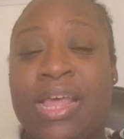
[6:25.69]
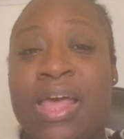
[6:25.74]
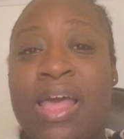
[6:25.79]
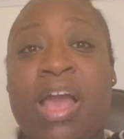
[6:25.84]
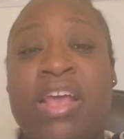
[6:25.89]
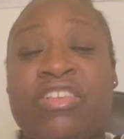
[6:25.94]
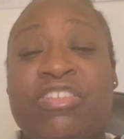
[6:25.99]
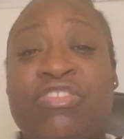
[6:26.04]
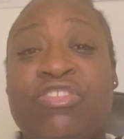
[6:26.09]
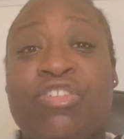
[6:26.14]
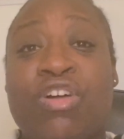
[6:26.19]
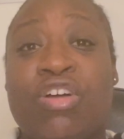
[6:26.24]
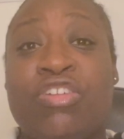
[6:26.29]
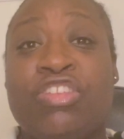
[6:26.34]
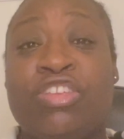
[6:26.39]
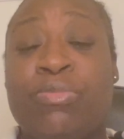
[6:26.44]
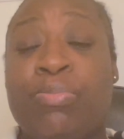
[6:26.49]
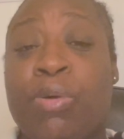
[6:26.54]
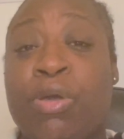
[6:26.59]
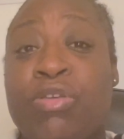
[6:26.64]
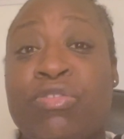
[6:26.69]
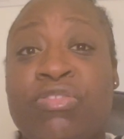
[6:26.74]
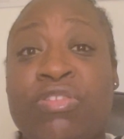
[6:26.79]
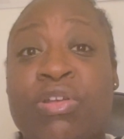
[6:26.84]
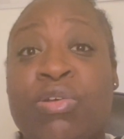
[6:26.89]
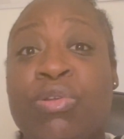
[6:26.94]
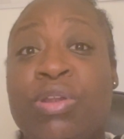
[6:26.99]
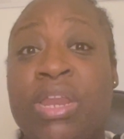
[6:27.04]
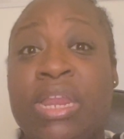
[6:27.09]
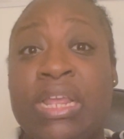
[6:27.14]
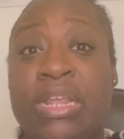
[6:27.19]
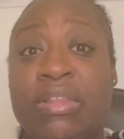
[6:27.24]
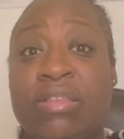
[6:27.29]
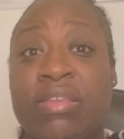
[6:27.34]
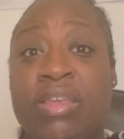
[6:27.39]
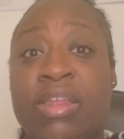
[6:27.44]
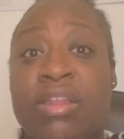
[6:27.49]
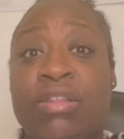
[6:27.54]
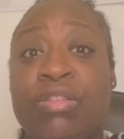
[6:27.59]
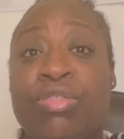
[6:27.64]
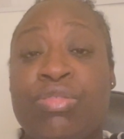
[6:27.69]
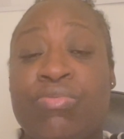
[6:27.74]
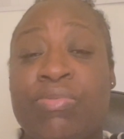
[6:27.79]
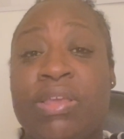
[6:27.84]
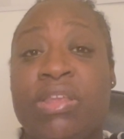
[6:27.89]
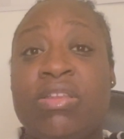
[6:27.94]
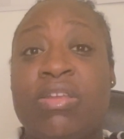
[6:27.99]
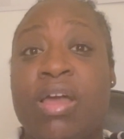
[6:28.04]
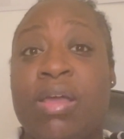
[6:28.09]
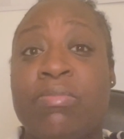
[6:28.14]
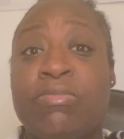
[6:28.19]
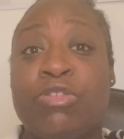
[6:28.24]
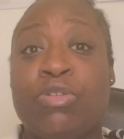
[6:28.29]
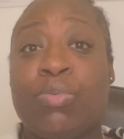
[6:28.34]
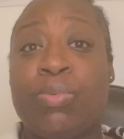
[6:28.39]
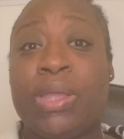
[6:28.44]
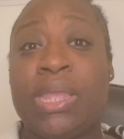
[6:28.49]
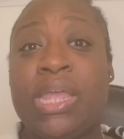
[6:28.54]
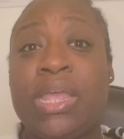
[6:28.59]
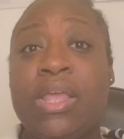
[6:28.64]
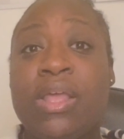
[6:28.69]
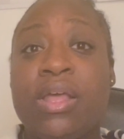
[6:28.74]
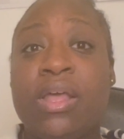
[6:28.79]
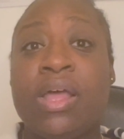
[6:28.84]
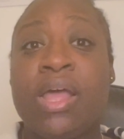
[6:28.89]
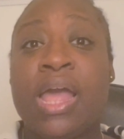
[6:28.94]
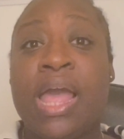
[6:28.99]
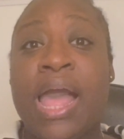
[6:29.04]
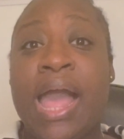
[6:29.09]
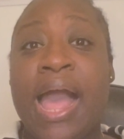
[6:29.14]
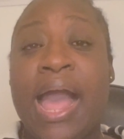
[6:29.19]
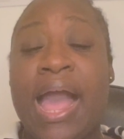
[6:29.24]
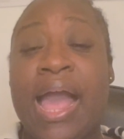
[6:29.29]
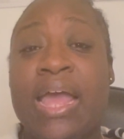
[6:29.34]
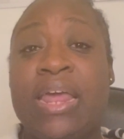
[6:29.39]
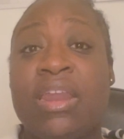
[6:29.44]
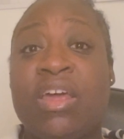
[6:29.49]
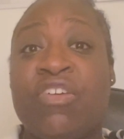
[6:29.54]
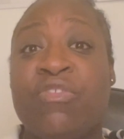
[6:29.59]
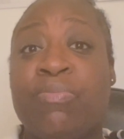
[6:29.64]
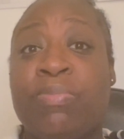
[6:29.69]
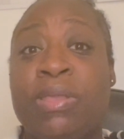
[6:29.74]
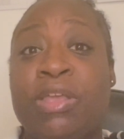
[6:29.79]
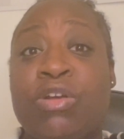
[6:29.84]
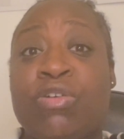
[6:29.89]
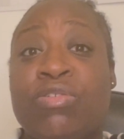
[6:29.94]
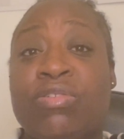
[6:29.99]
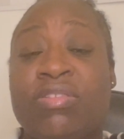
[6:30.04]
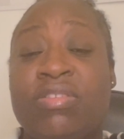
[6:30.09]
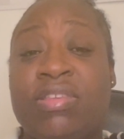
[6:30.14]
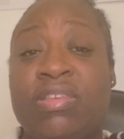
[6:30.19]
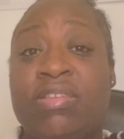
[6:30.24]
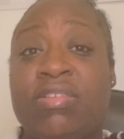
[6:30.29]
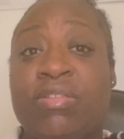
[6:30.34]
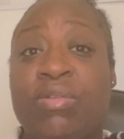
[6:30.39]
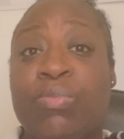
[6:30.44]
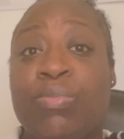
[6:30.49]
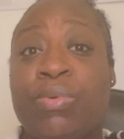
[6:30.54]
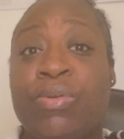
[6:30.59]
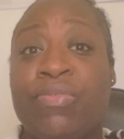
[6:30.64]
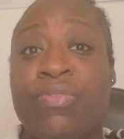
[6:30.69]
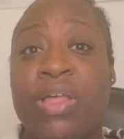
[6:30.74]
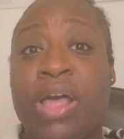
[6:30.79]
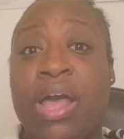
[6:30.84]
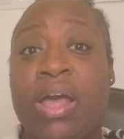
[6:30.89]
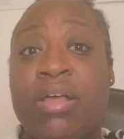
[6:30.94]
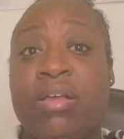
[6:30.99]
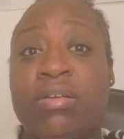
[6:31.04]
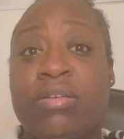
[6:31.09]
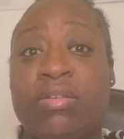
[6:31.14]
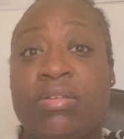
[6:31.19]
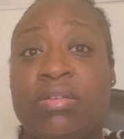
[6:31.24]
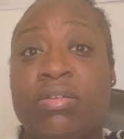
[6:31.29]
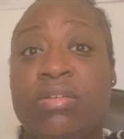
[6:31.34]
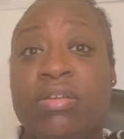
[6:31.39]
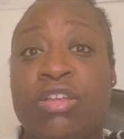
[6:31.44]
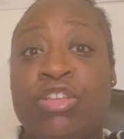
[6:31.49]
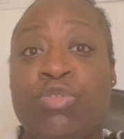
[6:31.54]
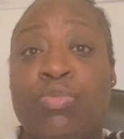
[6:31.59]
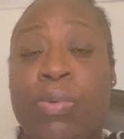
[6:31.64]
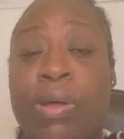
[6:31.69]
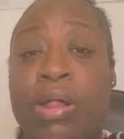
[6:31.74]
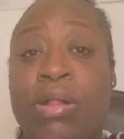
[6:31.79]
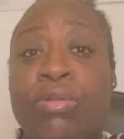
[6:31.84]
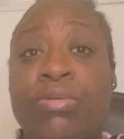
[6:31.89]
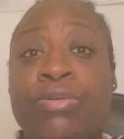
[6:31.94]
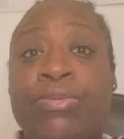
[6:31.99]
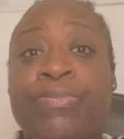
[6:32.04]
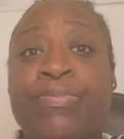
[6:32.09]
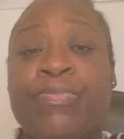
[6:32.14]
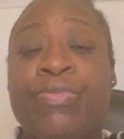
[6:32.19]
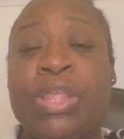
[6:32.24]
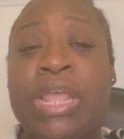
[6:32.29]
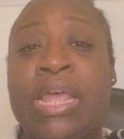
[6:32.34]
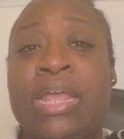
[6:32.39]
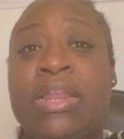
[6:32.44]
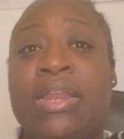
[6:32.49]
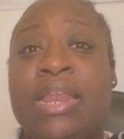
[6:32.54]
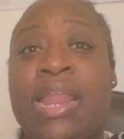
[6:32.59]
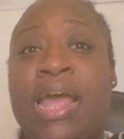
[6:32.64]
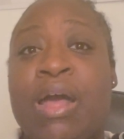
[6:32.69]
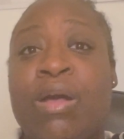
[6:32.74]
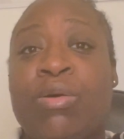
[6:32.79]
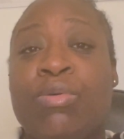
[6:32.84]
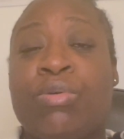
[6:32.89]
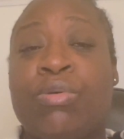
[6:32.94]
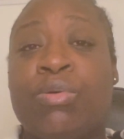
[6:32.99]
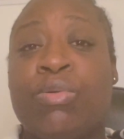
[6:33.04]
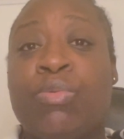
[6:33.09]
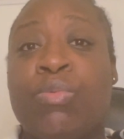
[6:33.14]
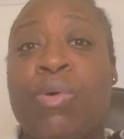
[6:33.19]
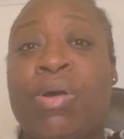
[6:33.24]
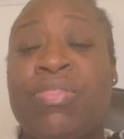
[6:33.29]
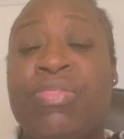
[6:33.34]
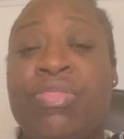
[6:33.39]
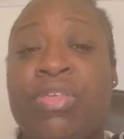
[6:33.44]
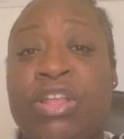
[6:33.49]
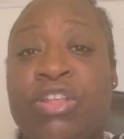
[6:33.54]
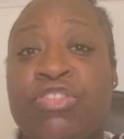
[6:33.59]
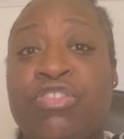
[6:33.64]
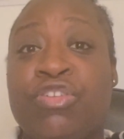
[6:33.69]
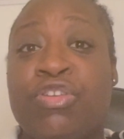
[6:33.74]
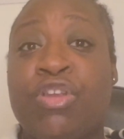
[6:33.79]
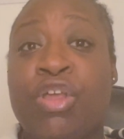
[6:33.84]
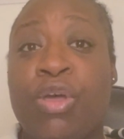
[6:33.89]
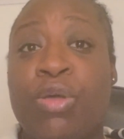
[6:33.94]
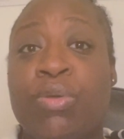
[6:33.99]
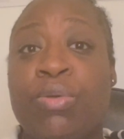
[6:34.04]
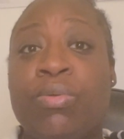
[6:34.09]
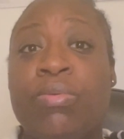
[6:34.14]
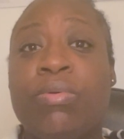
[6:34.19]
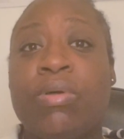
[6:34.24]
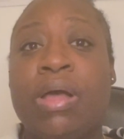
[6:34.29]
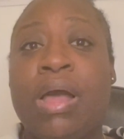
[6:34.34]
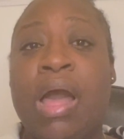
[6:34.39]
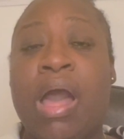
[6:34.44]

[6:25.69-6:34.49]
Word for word: I started posting on LinkedIn three times a week, and I've been consistent with that as well. Now, one thing to note,